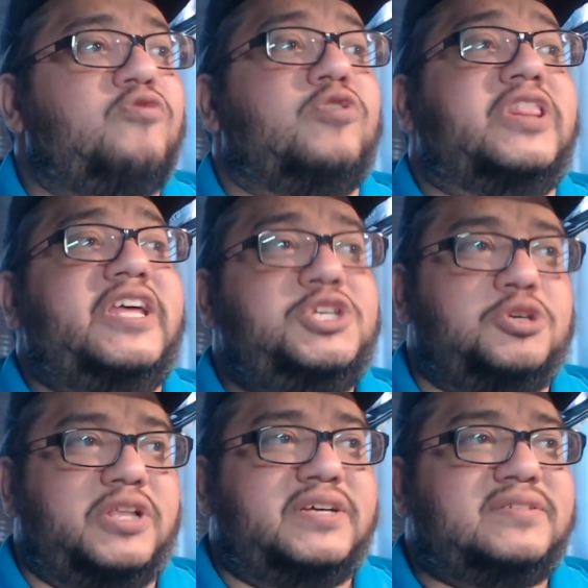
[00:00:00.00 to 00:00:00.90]

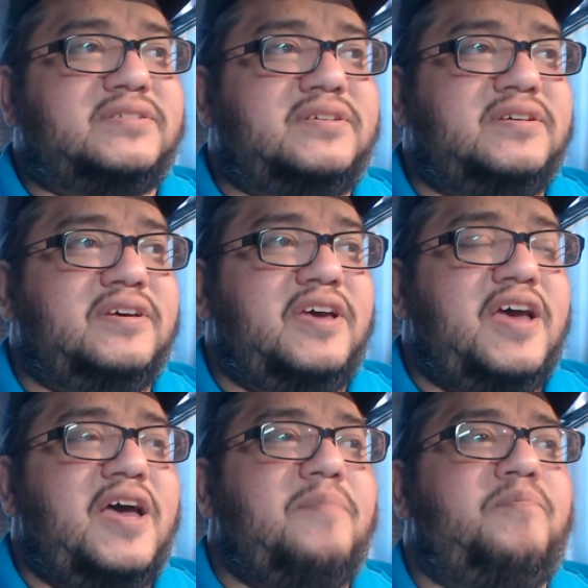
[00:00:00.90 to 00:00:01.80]
Religulous,
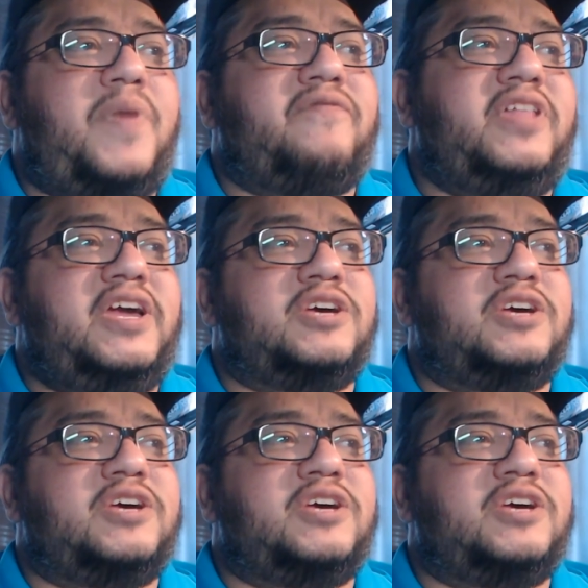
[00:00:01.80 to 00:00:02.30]
Beverly